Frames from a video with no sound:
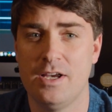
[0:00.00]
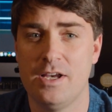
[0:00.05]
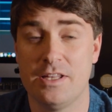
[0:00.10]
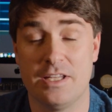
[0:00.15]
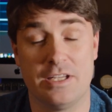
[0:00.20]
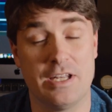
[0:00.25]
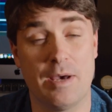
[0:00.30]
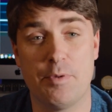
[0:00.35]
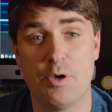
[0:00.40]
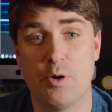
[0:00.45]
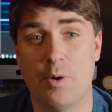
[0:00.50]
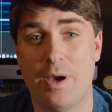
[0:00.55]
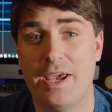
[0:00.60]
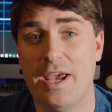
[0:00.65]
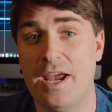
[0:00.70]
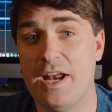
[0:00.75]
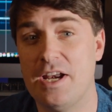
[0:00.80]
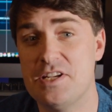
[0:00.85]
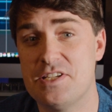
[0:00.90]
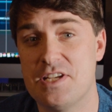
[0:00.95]
The
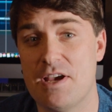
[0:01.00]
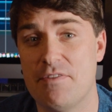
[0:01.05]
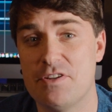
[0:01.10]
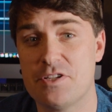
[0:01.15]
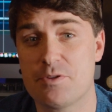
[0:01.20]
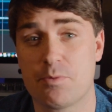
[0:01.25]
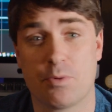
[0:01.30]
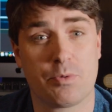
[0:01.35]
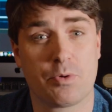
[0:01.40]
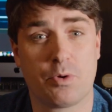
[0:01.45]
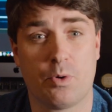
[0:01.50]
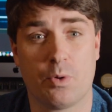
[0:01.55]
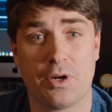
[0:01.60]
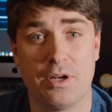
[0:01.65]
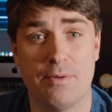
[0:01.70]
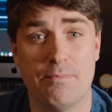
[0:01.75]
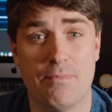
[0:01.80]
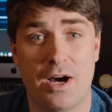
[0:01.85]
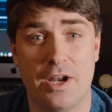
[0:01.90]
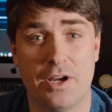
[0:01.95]
WA87s were
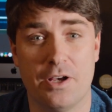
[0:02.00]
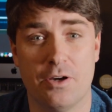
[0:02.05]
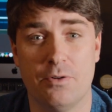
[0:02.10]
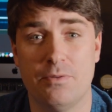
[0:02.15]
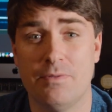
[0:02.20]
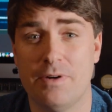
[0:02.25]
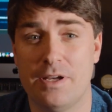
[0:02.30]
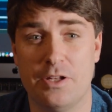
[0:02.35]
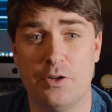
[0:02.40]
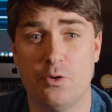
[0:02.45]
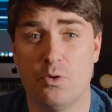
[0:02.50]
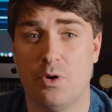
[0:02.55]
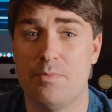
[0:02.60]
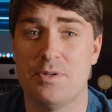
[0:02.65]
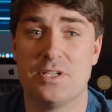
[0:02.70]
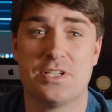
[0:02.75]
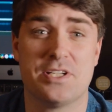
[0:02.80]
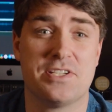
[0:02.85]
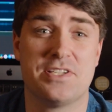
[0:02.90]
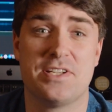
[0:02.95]
recorded in mono and the
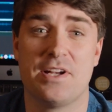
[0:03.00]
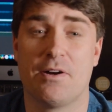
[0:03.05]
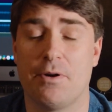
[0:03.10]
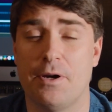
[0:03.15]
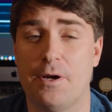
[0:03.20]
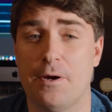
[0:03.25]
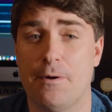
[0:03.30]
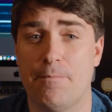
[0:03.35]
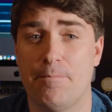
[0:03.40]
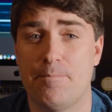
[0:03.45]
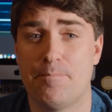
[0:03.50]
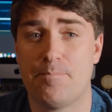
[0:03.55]
Neumanns in stereo.